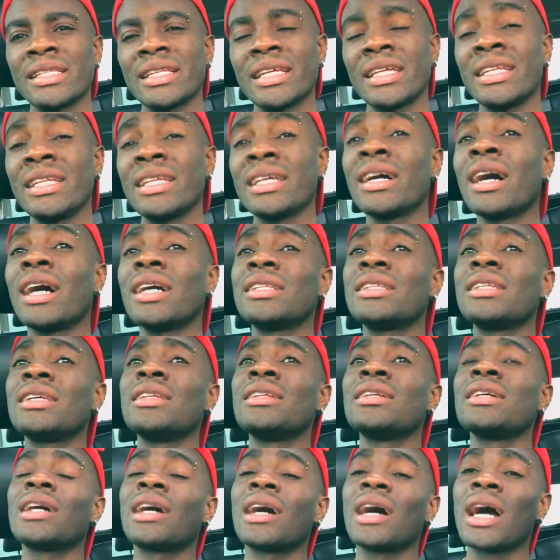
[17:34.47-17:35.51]
Then he got
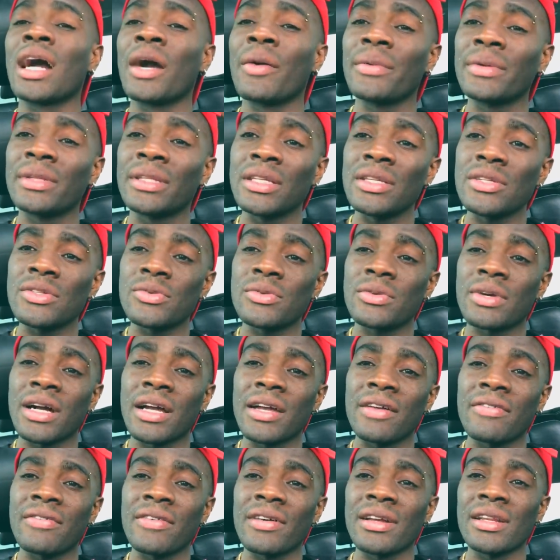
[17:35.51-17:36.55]
in the car with his
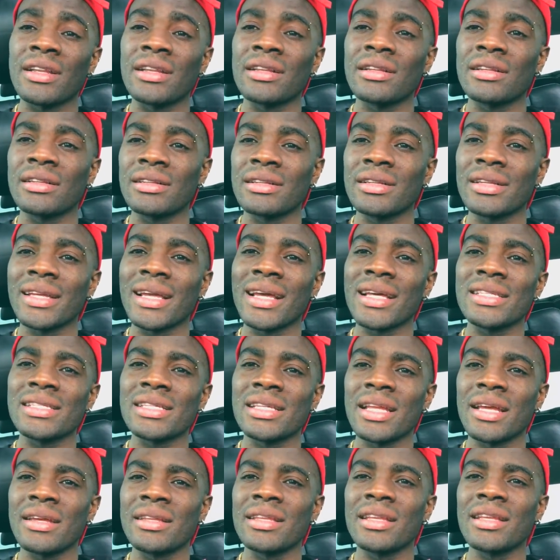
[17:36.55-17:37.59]
wife and can
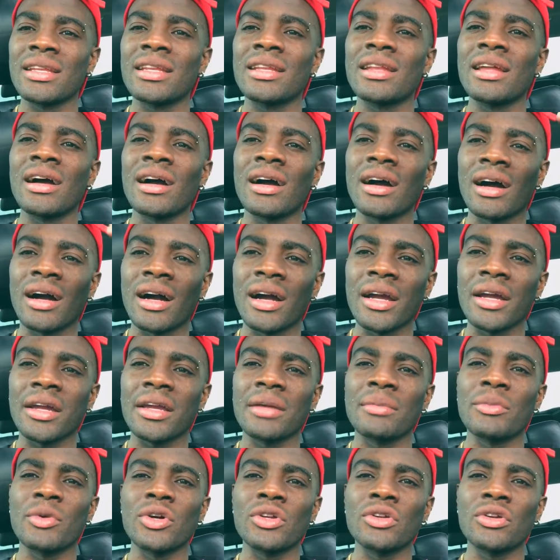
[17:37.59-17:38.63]
say they did the
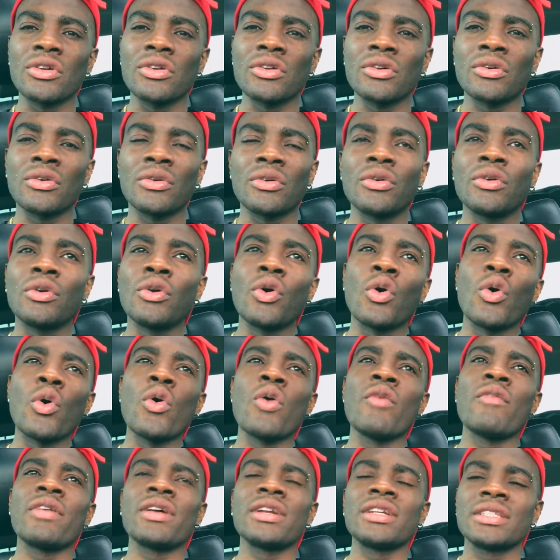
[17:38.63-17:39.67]
argument, but no
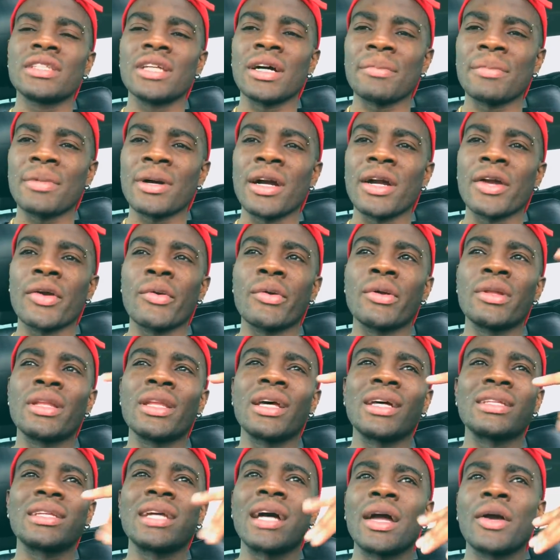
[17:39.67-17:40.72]
over the top arguing
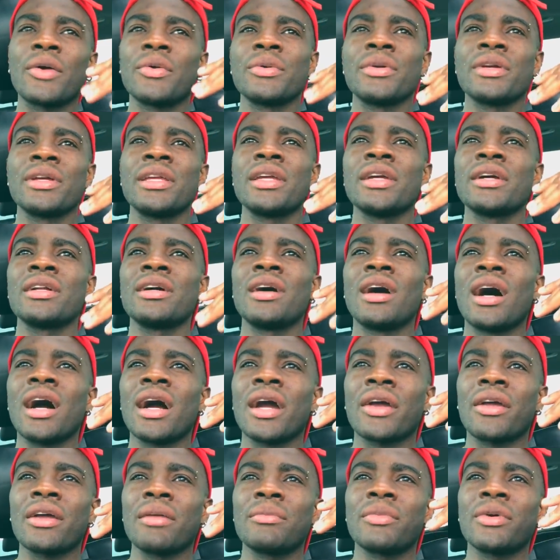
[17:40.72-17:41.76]
that I couldn't hear the
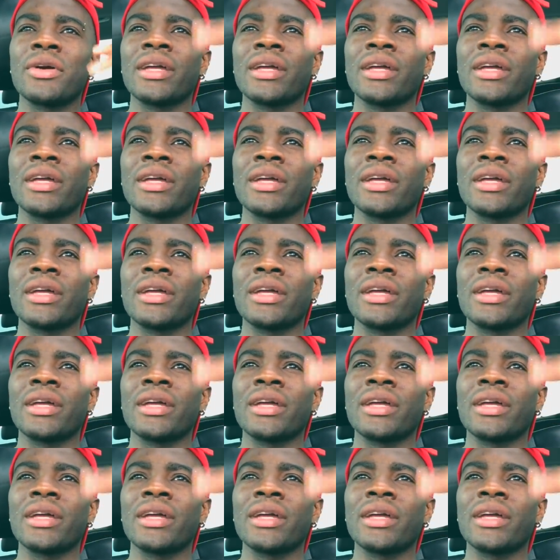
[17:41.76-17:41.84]
argument,